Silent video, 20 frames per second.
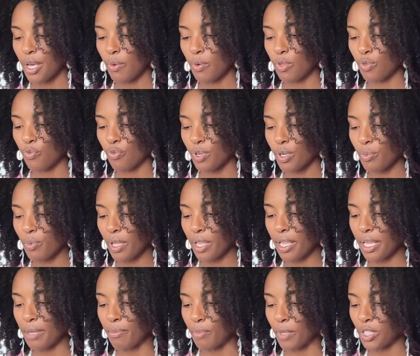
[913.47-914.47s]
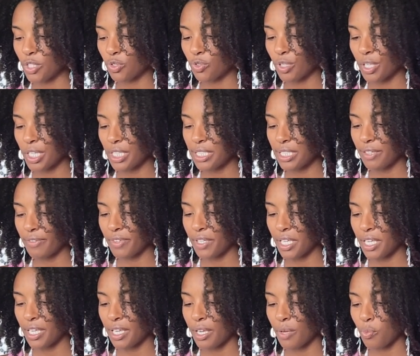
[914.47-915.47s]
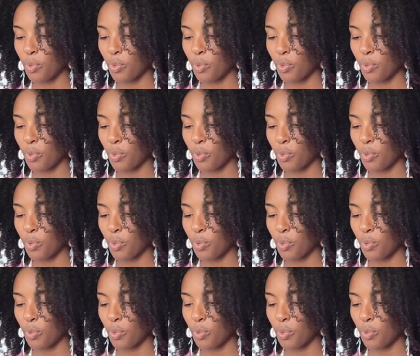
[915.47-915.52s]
with free will and much creativity,